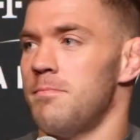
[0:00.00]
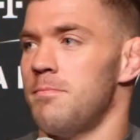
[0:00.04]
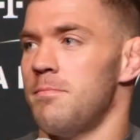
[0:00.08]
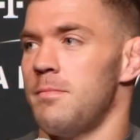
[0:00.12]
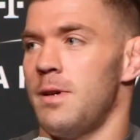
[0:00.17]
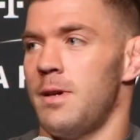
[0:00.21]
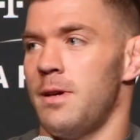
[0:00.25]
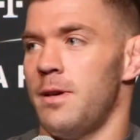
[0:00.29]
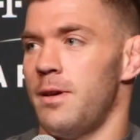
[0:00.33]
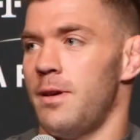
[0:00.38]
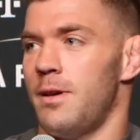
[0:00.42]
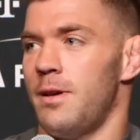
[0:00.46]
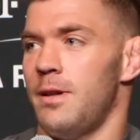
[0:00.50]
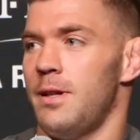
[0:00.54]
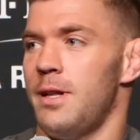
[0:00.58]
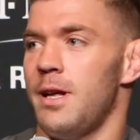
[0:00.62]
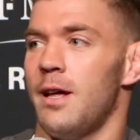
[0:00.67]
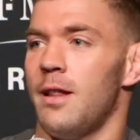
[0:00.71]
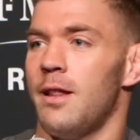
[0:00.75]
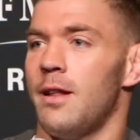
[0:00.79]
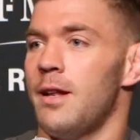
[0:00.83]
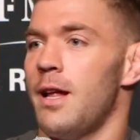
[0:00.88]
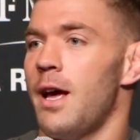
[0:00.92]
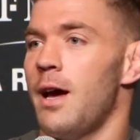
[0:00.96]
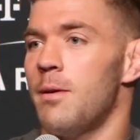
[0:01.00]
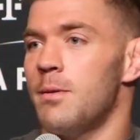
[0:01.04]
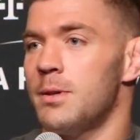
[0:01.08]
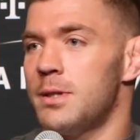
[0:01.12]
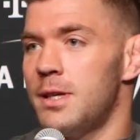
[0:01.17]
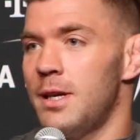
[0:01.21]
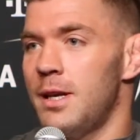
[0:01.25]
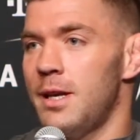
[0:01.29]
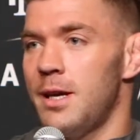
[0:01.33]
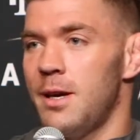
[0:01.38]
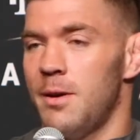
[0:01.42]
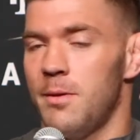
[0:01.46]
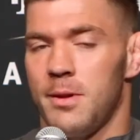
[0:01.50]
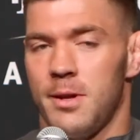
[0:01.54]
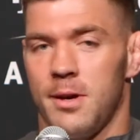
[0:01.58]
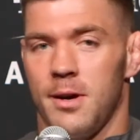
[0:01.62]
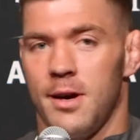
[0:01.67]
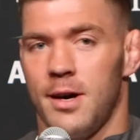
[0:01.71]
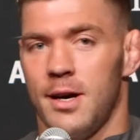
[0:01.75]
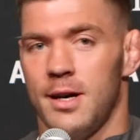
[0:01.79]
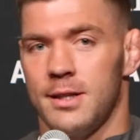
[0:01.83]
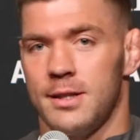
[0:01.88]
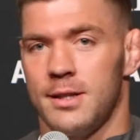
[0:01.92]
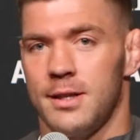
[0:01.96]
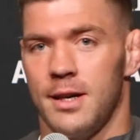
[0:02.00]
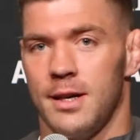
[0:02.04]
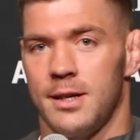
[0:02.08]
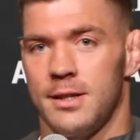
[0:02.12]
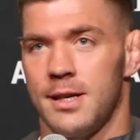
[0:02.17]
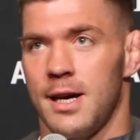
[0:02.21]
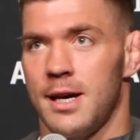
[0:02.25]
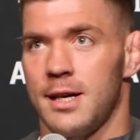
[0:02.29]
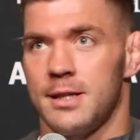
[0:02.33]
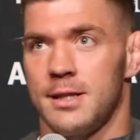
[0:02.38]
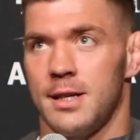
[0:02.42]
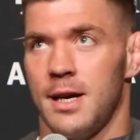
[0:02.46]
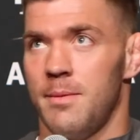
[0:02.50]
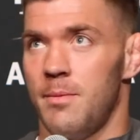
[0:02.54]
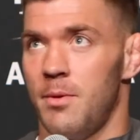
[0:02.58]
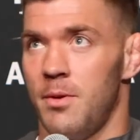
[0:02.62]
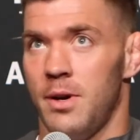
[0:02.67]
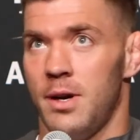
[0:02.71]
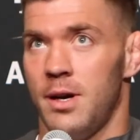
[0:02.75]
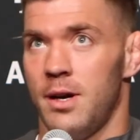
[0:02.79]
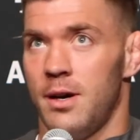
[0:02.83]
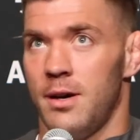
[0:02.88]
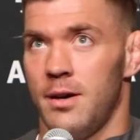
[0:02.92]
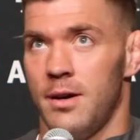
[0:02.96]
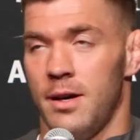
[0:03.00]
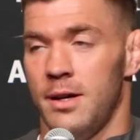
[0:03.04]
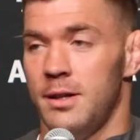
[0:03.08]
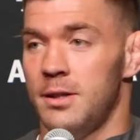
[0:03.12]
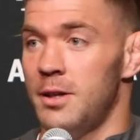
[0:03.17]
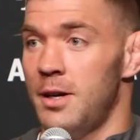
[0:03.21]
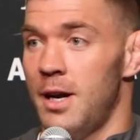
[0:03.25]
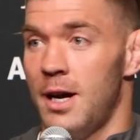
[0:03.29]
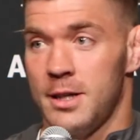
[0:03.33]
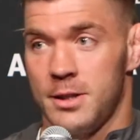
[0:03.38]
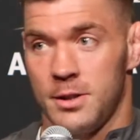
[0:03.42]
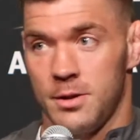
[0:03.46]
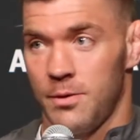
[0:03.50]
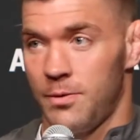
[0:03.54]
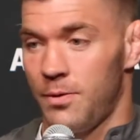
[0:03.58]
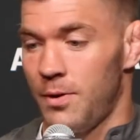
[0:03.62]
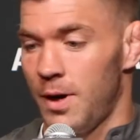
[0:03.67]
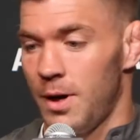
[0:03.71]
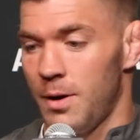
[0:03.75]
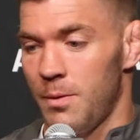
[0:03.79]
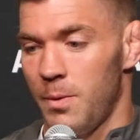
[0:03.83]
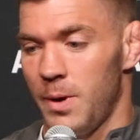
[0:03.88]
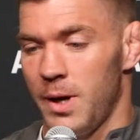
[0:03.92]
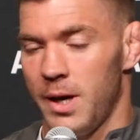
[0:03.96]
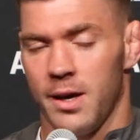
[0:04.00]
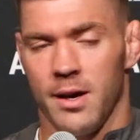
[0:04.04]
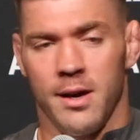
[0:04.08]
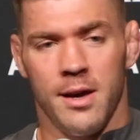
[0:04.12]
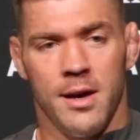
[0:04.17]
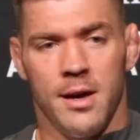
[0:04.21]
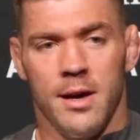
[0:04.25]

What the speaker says: the other day I was sitting here with you guys, the exact same arena, International Fight Week.